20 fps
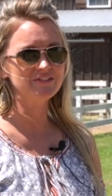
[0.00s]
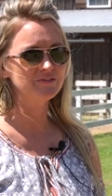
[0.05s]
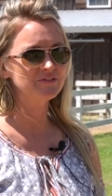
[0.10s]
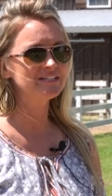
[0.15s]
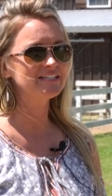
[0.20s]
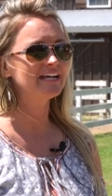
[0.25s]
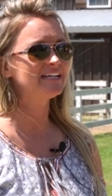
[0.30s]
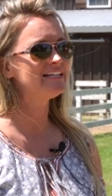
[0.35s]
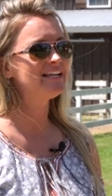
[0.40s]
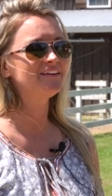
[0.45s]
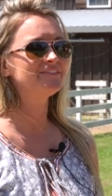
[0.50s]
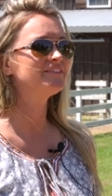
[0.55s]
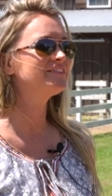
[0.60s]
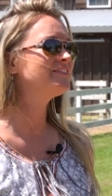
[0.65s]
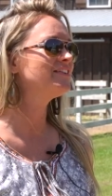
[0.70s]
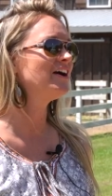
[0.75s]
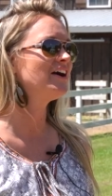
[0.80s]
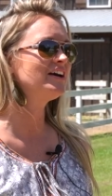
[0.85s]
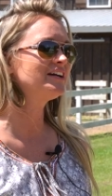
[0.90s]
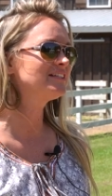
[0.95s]
doors I never
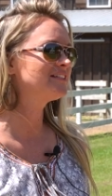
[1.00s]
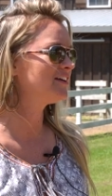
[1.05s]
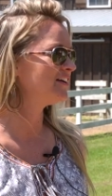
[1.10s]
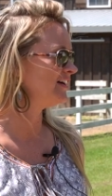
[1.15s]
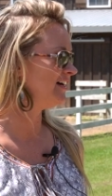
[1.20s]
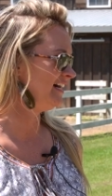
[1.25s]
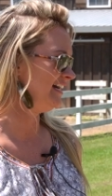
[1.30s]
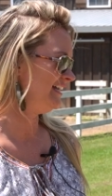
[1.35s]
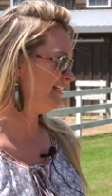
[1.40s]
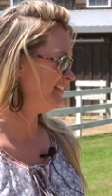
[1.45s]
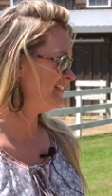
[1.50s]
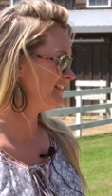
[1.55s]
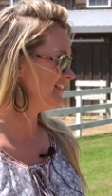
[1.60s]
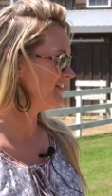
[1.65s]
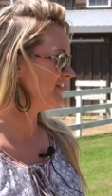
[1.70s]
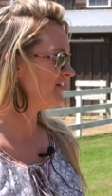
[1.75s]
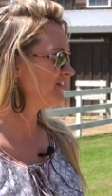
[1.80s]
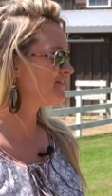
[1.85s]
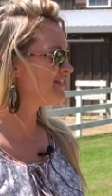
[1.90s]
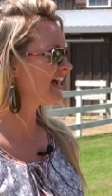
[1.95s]
knocked on. You
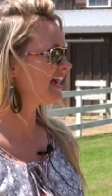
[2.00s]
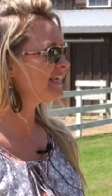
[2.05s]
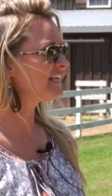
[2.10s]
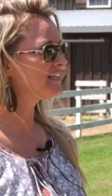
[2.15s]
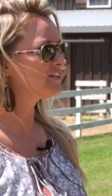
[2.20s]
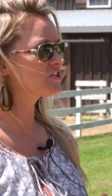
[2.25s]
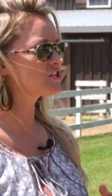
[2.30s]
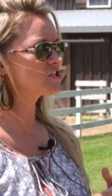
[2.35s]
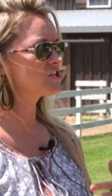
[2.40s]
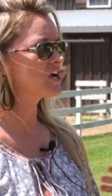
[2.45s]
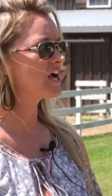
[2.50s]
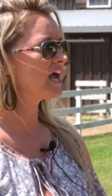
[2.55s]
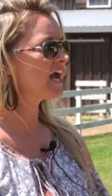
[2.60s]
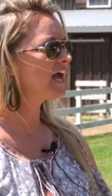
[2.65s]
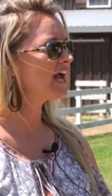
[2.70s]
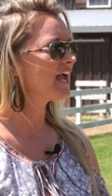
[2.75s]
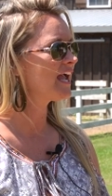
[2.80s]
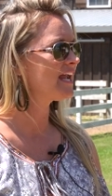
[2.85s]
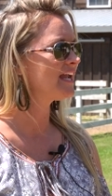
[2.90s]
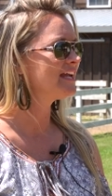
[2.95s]
know what I mean? I didn't
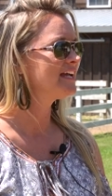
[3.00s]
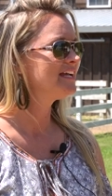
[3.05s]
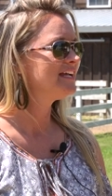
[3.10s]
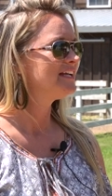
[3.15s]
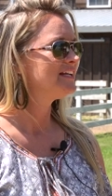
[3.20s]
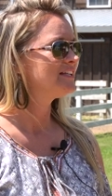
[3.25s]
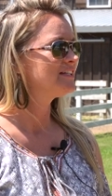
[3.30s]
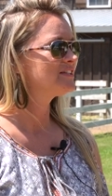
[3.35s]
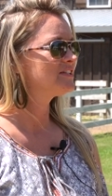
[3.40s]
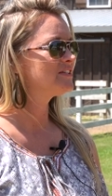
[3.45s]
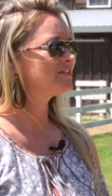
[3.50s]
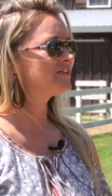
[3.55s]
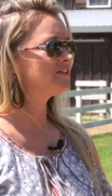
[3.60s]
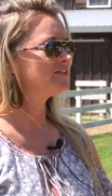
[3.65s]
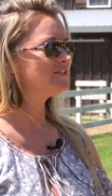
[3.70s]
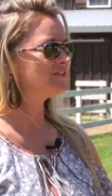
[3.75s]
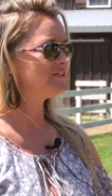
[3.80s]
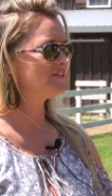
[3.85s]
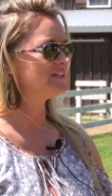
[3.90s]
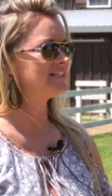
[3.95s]
try to
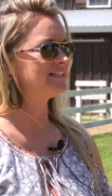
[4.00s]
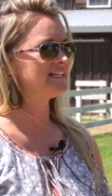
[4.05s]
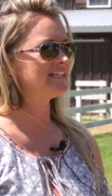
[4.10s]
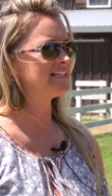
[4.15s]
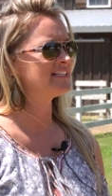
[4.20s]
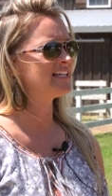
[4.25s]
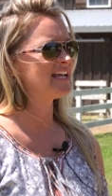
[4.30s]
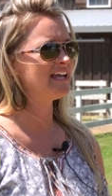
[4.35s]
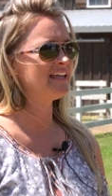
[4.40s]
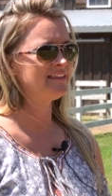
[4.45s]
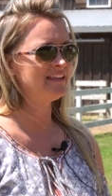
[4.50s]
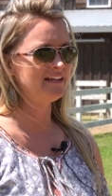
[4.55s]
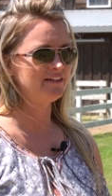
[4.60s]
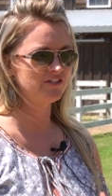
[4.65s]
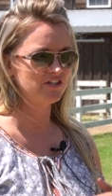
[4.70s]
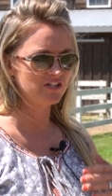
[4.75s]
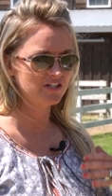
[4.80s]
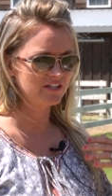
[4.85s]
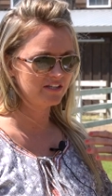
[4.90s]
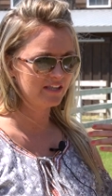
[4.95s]
do these things and they
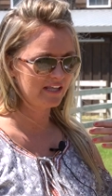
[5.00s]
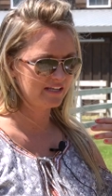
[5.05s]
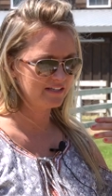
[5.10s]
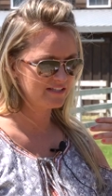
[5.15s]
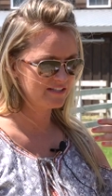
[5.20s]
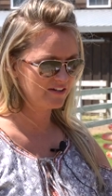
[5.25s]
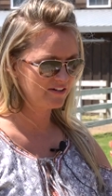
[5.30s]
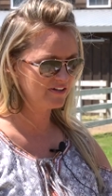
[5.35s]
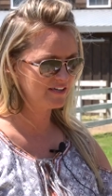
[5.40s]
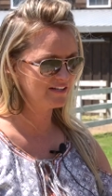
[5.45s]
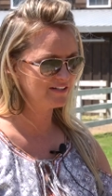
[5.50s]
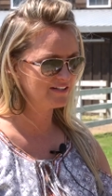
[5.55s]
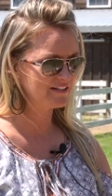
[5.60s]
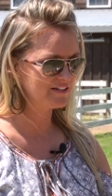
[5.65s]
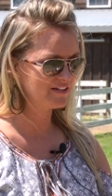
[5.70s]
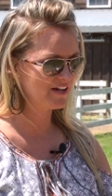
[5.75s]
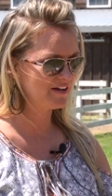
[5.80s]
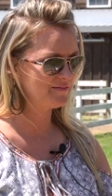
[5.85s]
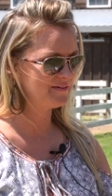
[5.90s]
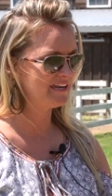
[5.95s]
just they started
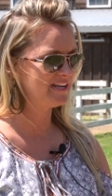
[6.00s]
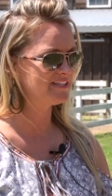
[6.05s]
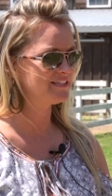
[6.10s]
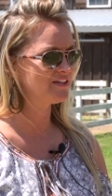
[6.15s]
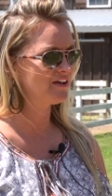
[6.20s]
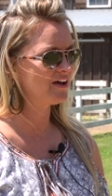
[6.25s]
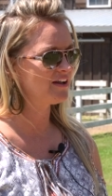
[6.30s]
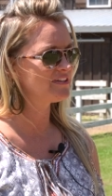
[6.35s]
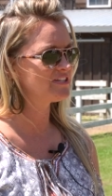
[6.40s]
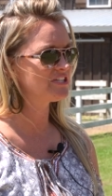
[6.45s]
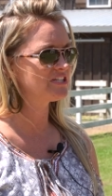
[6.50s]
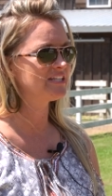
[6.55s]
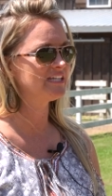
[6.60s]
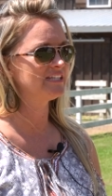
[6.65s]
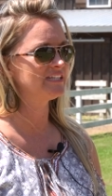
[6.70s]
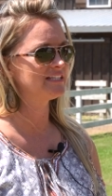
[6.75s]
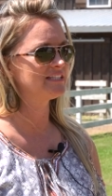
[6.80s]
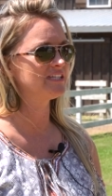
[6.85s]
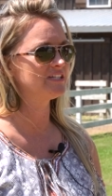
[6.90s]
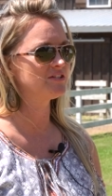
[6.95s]
coming and so i just think
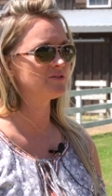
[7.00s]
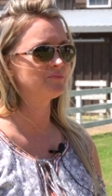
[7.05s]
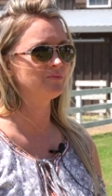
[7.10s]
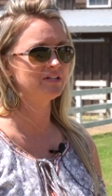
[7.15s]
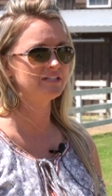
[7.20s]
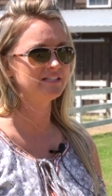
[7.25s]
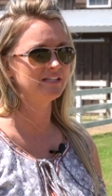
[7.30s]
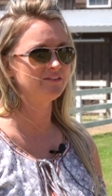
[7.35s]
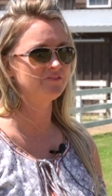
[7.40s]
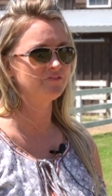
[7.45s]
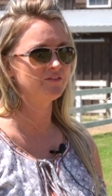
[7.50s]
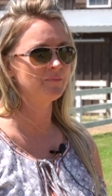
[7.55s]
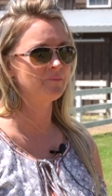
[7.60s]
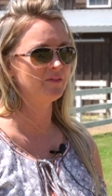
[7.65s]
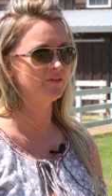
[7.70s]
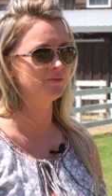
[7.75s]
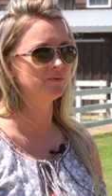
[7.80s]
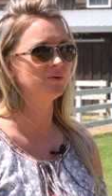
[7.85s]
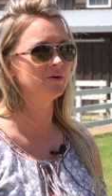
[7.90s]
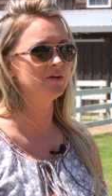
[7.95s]
it's such a blessing from
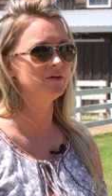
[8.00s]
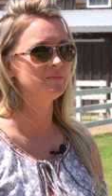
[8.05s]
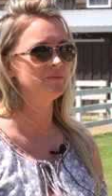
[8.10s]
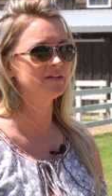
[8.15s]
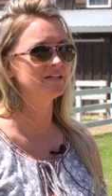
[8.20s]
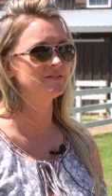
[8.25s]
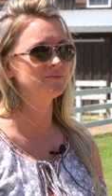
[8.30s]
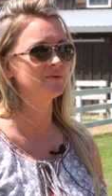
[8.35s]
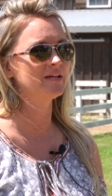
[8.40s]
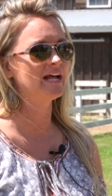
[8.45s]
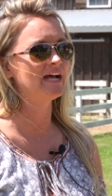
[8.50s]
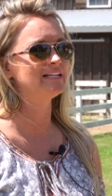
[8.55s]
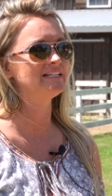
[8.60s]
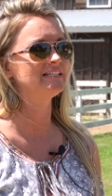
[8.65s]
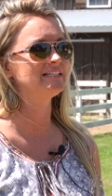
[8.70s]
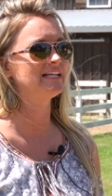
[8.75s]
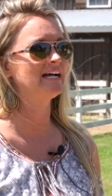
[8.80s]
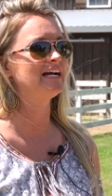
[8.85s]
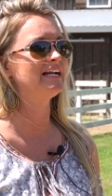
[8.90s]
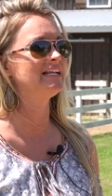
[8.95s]
the lord because when i
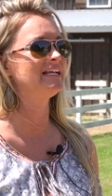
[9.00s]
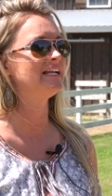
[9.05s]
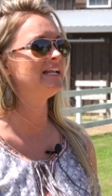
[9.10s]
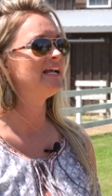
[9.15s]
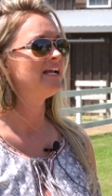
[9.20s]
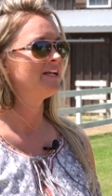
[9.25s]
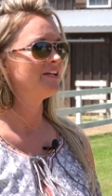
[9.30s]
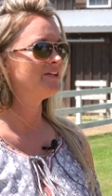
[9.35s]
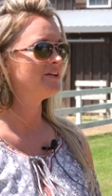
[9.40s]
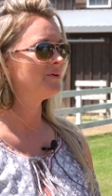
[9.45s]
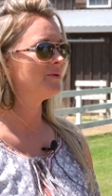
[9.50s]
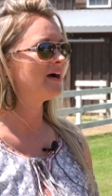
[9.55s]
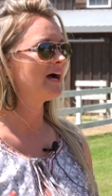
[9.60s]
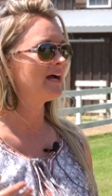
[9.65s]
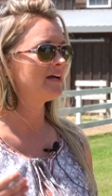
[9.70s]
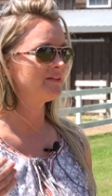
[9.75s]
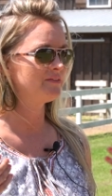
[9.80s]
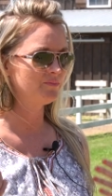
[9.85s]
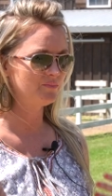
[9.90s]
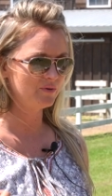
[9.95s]
decided you know what
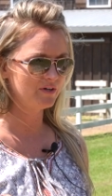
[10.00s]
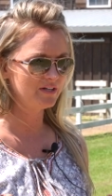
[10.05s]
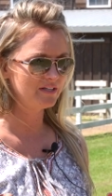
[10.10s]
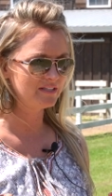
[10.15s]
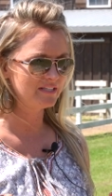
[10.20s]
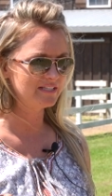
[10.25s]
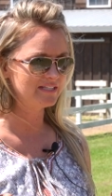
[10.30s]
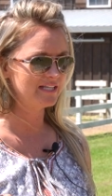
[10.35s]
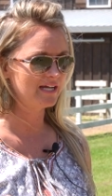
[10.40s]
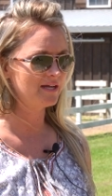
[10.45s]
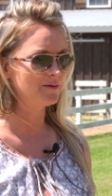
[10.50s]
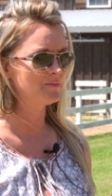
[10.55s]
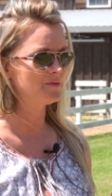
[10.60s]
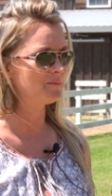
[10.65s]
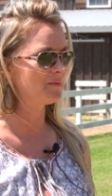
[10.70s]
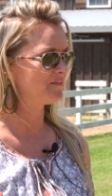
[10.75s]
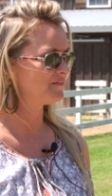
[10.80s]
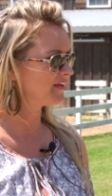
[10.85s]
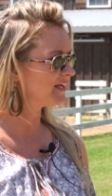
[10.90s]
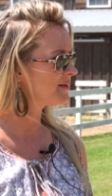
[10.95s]
i want this time with
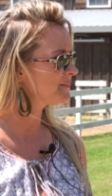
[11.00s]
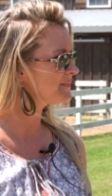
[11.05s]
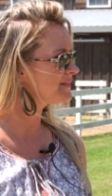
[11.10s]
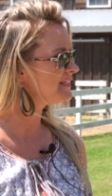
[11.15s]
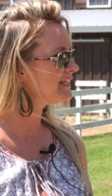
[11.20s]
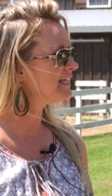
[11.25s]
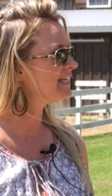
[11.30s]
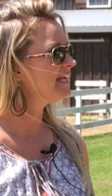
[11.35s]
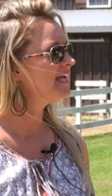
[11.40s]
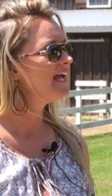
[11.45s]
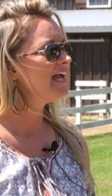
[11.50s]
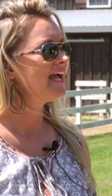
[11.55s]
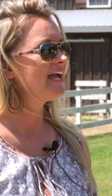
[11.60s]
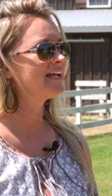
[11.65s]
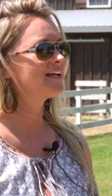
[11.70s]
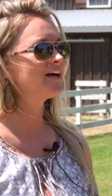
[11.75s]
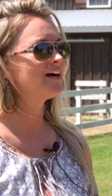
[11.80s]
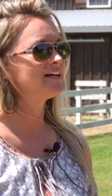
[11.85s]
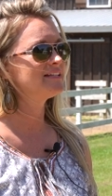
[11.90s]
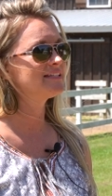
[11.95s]
my family
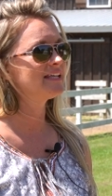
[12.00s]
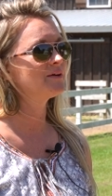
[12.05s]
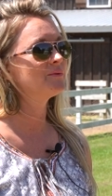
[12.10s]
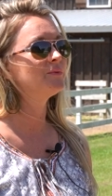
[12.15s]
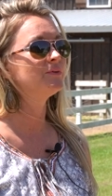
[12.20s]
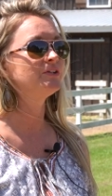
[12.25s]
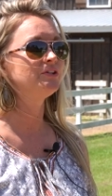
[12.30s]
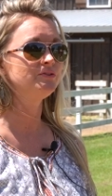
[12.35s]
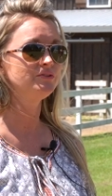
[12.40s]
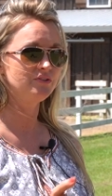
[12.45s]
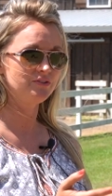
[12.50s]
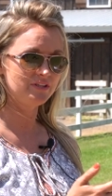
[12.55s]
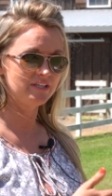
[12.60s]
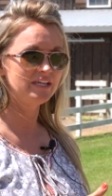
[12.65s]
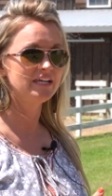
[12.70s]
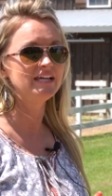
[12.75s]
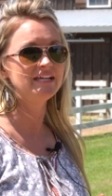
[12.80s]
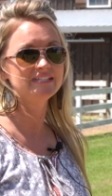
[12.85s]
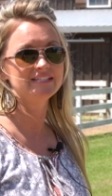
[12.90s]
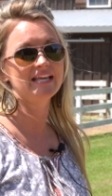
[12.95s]
and god's like well you do
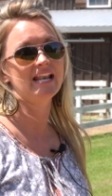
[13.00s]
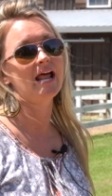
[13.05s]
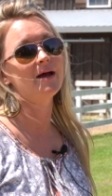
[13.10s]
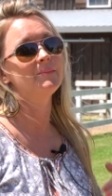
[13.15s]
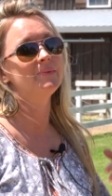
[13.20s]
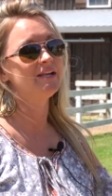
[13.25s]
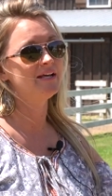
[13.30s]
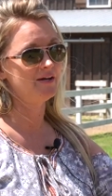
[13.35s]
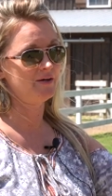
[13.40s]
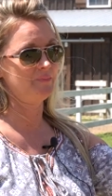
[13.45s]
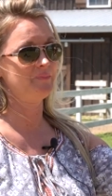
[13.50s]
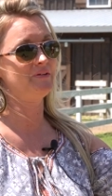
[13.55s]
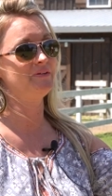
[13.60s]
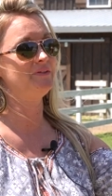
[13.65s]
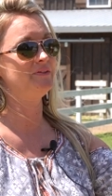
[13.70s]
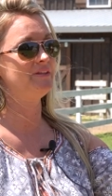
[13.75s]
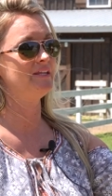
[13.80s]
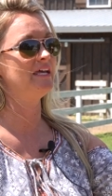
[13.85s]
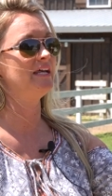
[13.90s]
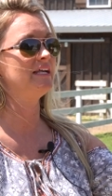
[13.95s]
this and i'm going to help you
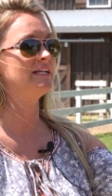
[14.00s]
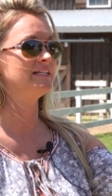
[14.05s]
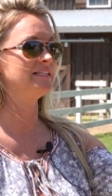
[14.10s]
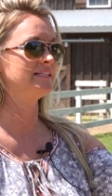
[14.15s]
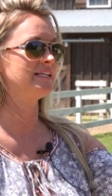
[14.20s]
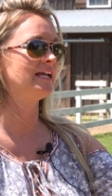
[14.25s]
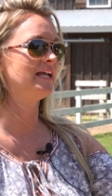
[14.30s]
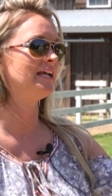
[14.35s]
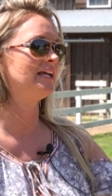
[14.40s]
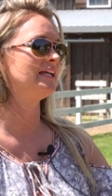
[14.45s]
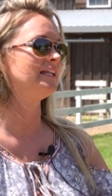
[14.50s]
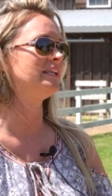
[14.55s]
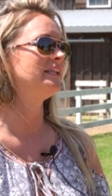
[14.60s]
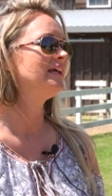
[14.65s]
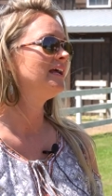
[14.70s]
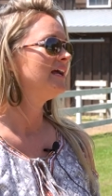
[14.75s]
do this and